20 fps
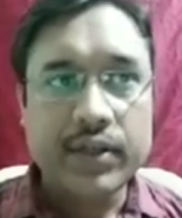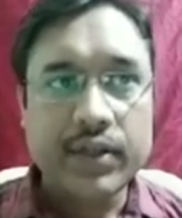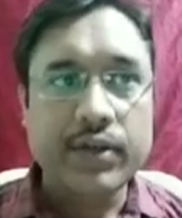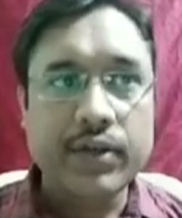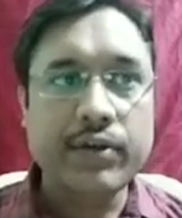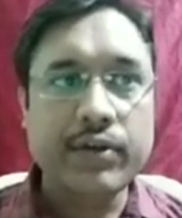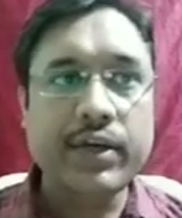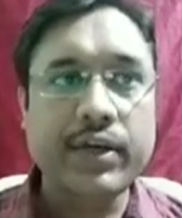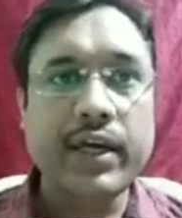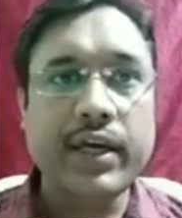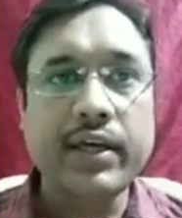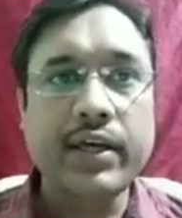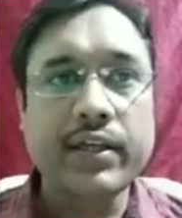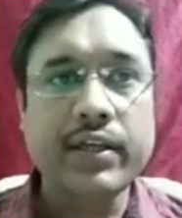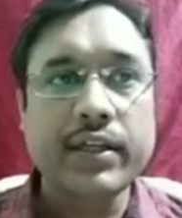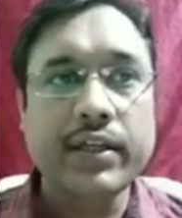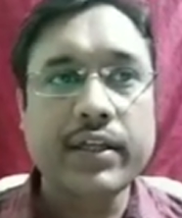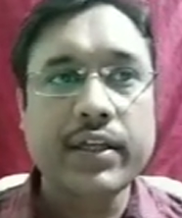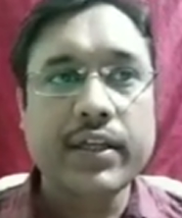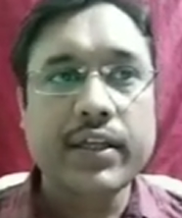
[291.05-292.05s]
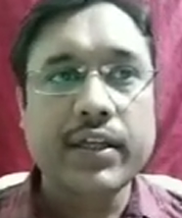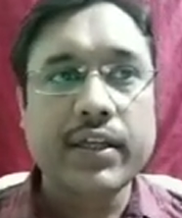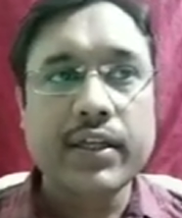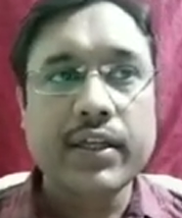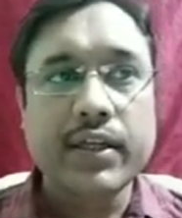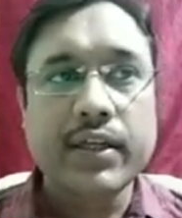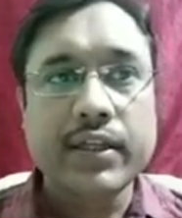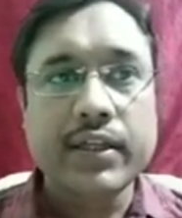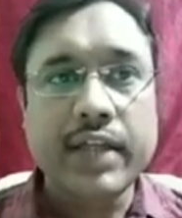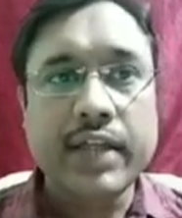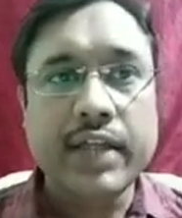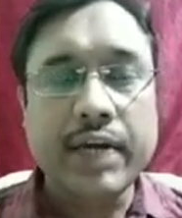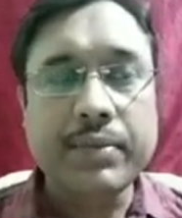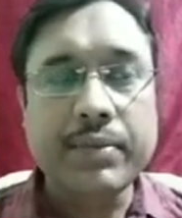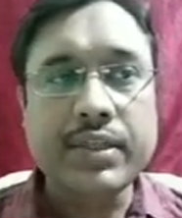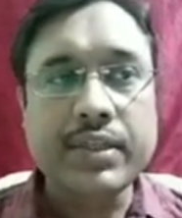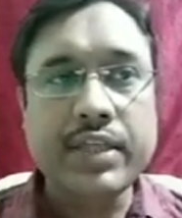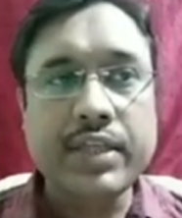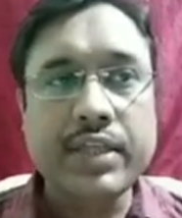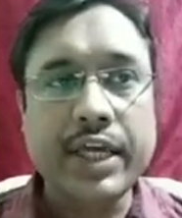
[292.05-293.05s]
Okay, that means
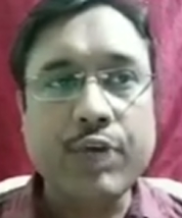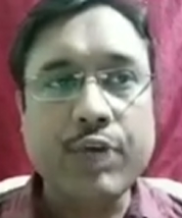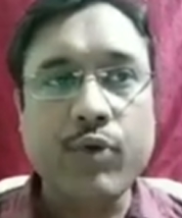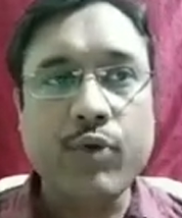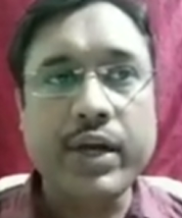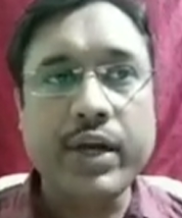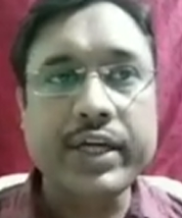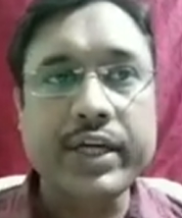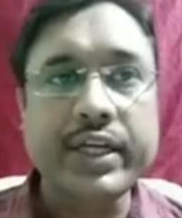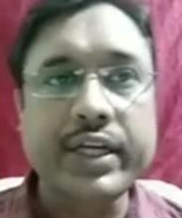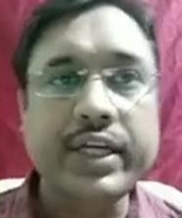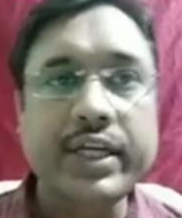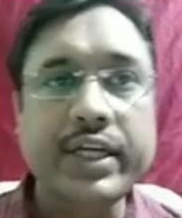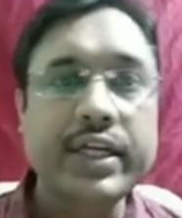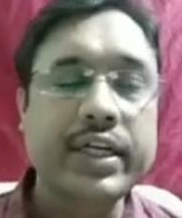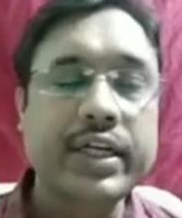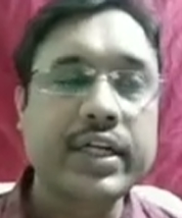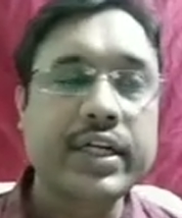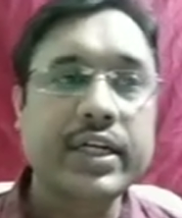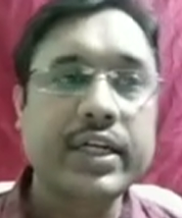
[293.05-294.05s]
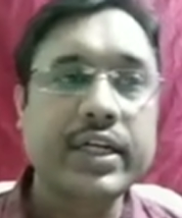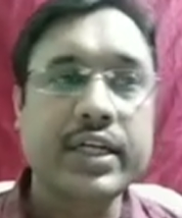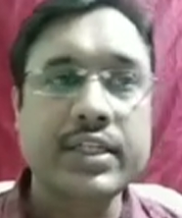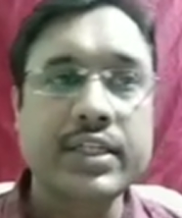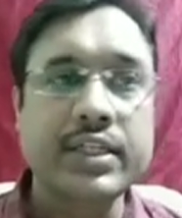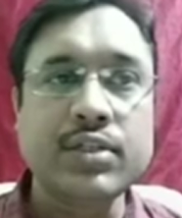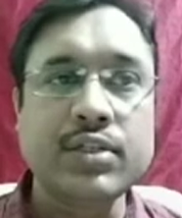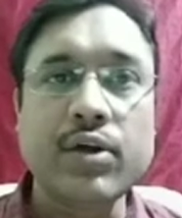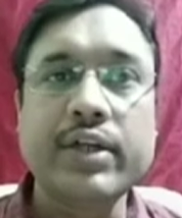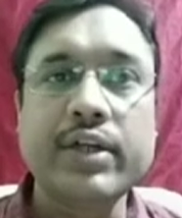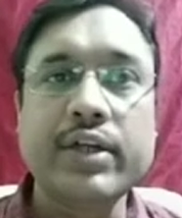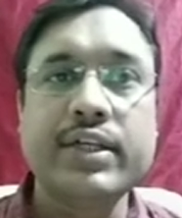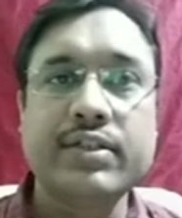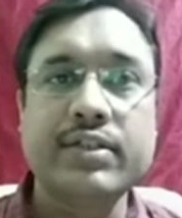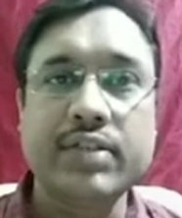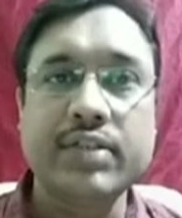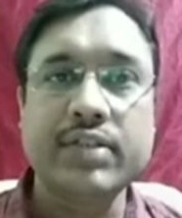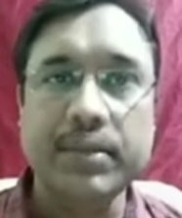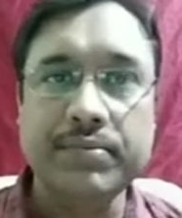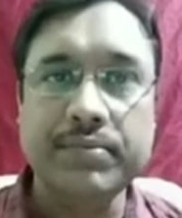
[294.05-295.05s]
the equality is not
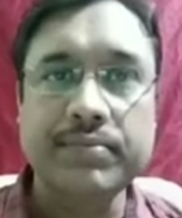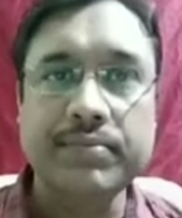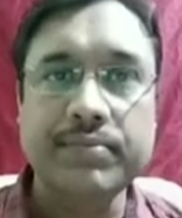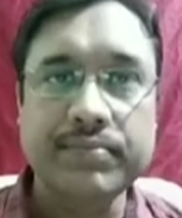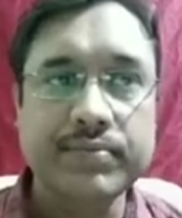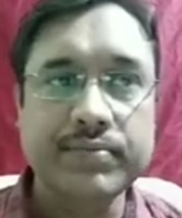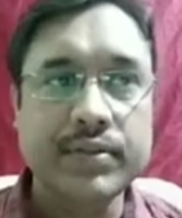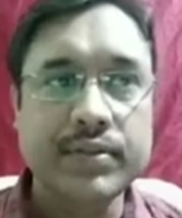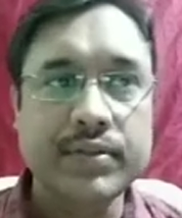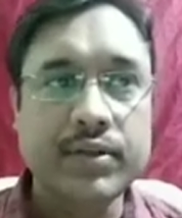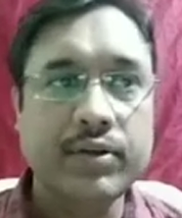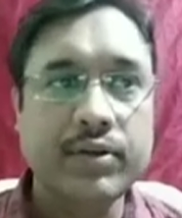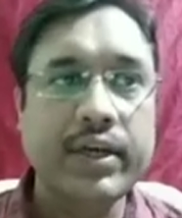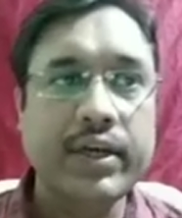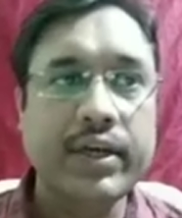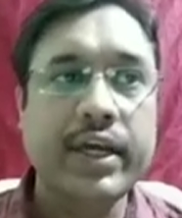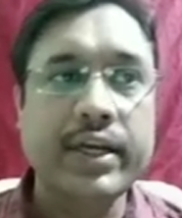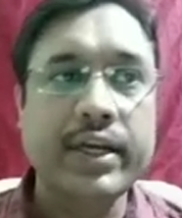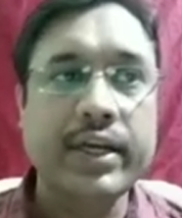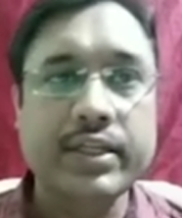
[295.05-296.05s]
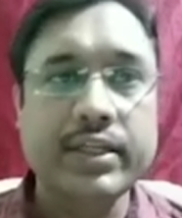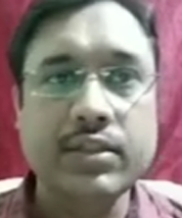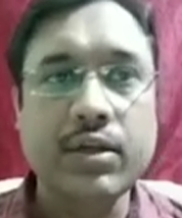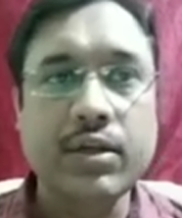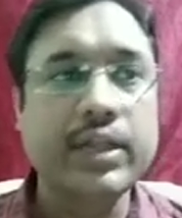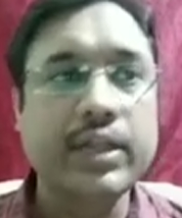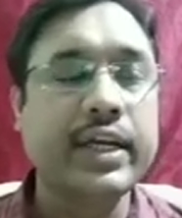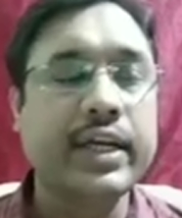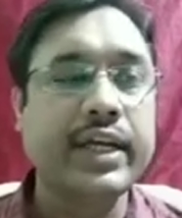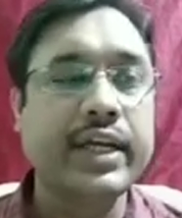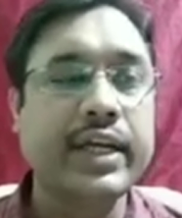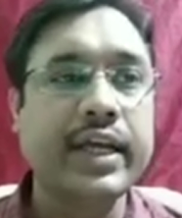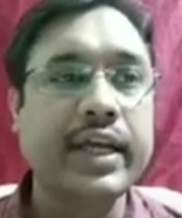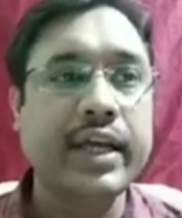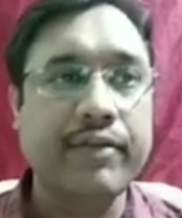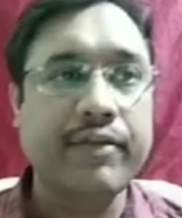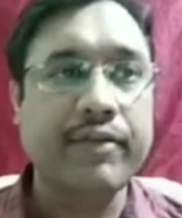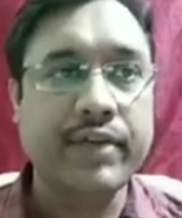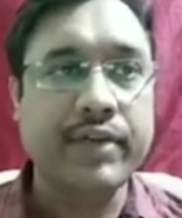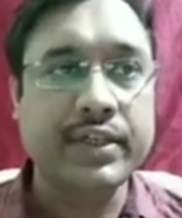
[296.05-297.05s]
disturbed. Okay, it is not getting
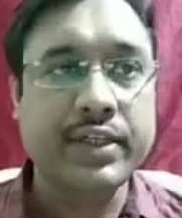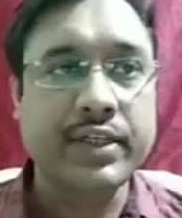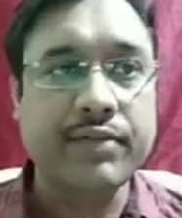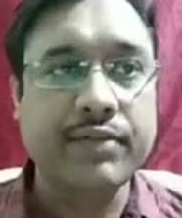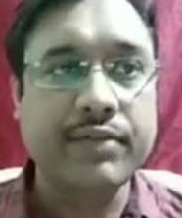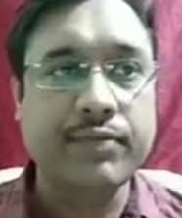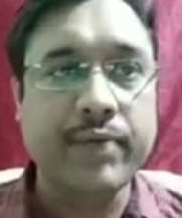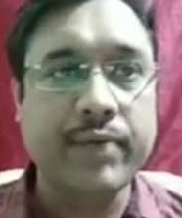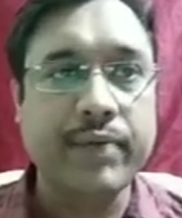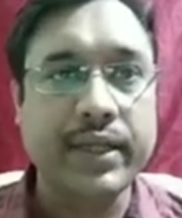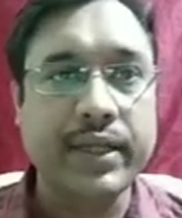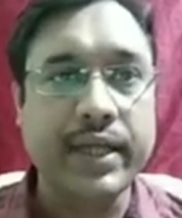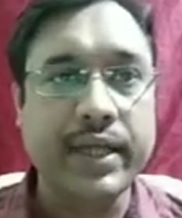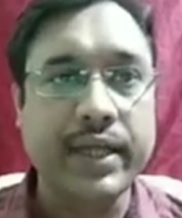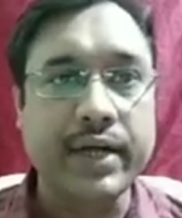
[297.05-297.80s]
affected by that.